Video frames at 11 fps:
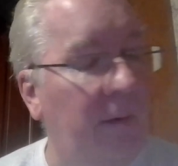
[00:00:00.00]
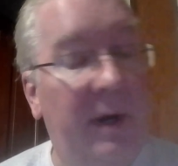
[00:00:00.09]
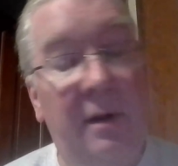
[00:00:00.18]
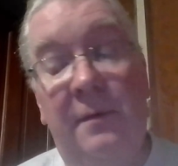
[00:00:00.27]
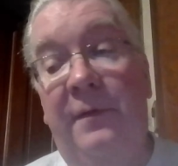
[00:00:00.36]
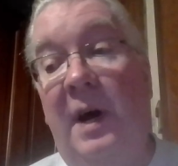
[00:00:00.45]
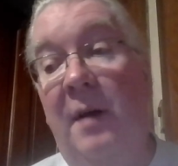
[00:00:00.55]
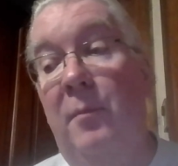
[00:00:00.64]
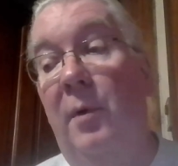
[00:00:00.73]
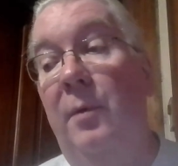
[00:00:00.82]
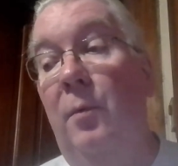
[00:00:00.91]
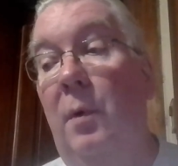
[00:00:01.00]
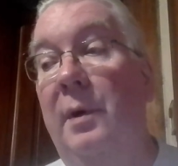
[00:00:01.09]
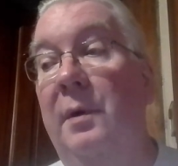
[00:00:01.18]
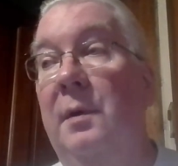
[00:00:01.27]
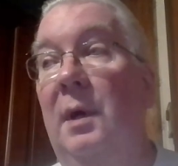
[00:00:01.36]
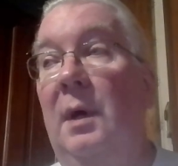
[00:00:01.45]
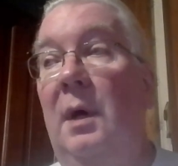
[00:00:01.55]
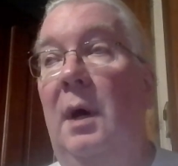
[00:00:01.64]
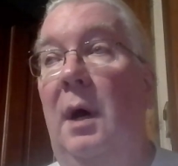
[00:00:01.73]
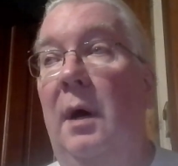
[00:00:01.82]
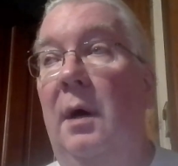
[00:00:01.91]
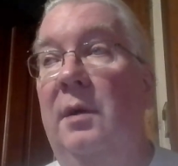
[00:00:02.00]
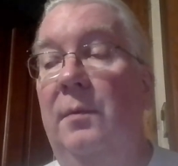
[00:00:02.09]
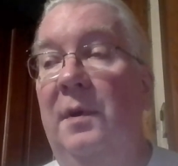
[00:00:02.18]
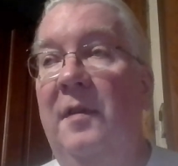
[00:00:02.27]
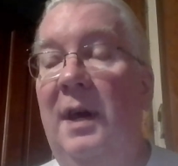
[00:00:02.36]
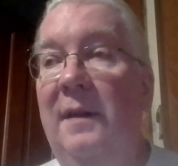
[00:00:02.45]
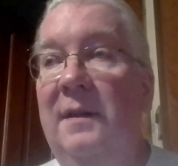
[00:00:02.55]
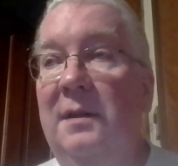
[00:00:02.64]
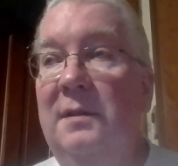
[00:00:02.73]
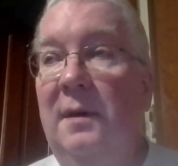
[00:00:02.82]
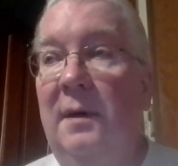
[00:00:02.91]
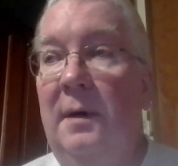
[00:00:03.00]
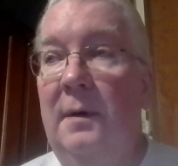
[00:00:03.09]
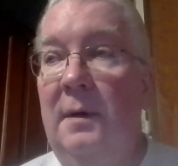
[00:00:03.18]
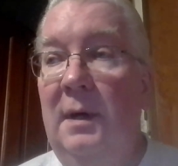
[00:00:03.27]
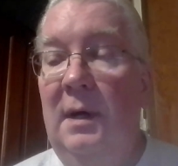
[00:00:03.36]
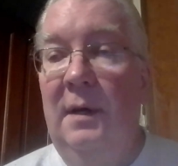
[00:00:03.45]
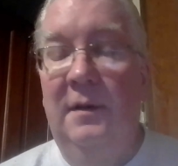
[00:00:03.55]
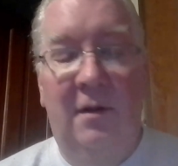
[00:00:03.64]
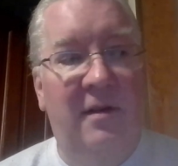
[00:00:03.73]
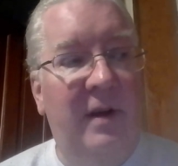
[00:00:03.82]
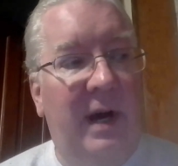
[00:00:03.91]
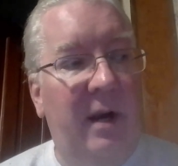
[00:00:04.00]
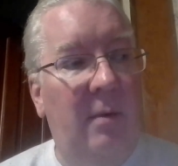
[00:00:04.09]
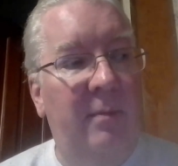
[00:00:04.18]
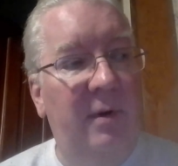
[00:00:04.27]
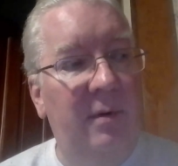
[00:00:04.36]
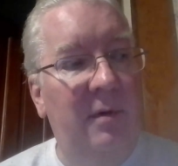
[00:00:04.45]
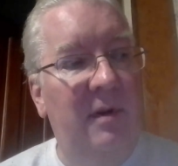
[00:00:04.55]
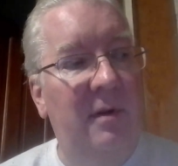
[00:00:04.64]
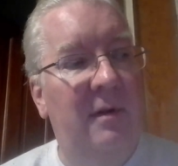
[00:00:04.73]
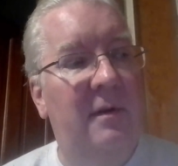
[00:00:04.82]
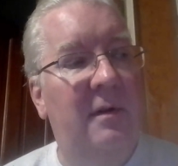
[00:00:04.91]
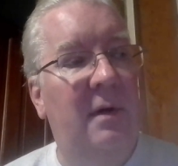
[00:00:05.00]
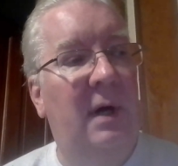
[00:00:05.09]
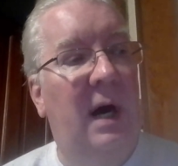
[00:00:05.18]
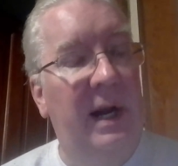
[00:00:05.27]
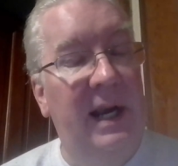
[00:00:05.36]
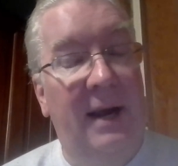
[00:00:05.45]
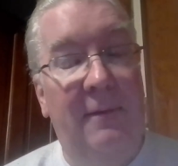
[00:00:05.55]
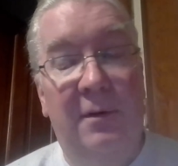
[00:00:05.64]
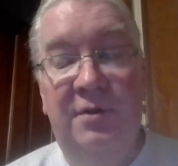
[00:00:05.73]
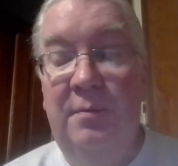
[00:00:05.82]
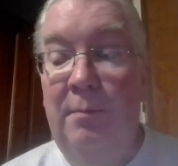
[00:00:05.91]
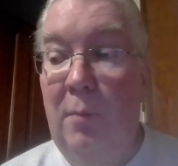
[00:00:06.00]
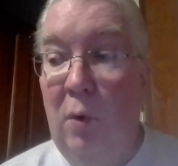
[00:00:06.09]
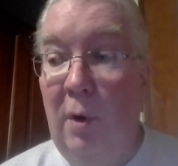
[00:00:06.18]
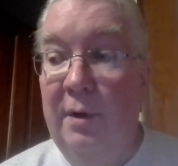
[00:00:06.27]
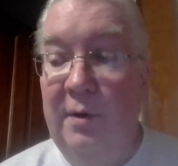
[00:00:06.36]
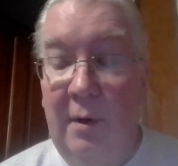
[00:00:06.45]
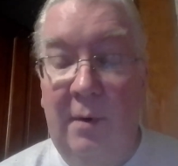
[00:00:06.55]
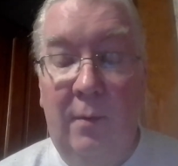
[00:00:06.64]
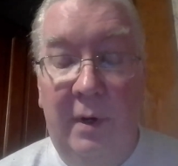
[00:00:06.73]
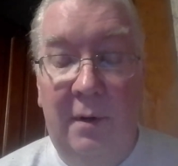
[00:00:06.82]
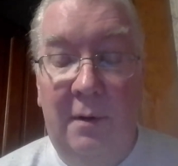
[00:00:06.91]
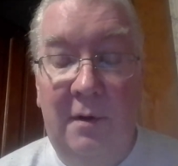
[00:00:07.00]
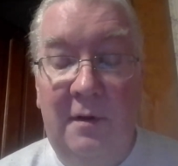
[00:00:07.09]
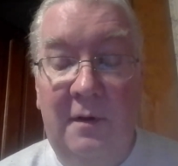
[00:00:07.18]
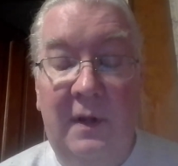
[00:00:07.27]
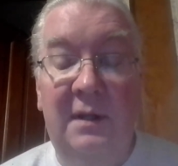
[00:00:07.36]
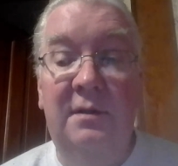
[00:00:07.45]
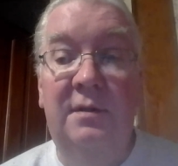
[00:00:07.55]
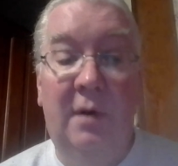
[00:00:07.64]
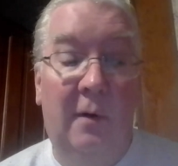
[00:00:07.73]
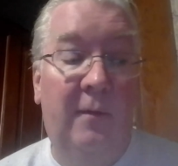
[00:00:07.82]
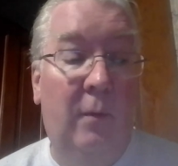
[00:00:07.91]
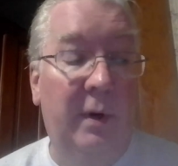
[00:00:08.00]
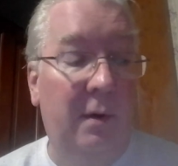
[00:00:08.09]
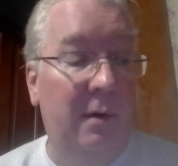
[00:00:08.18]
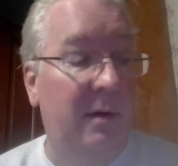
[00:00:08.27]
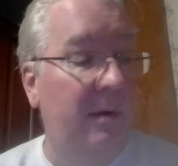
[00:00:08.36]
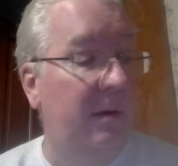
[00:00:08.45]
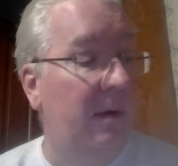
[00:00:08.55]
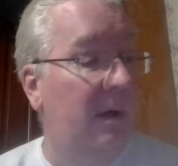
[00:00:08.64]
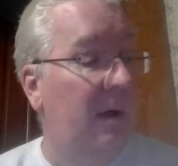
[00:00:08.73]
is greater than 5.1, you would say that this sire produces, on average, more dirt winners than turf winners.